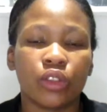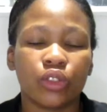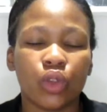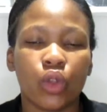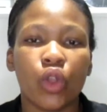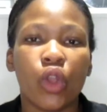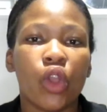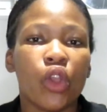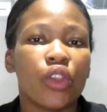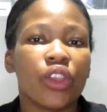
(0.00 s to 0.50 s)

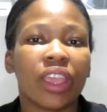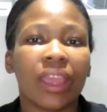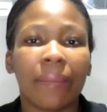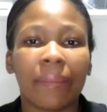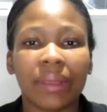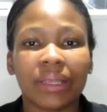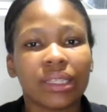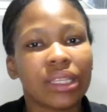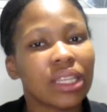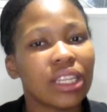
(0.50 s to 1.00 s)
So you
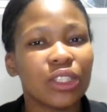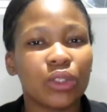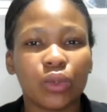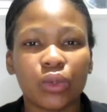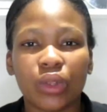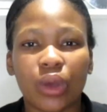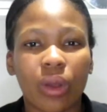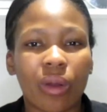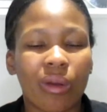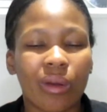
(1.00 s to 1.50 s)
can basically
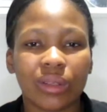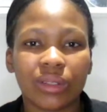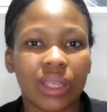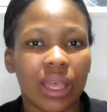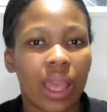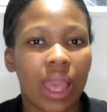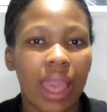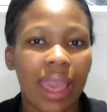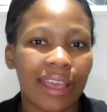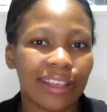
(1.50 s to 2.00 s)
do the
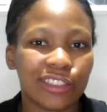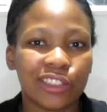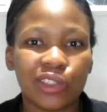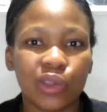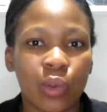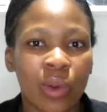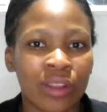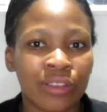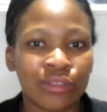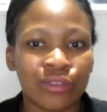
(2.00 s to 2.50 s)
course
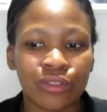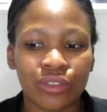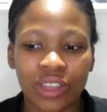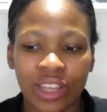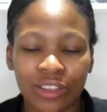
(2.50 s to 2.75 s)
as you want to.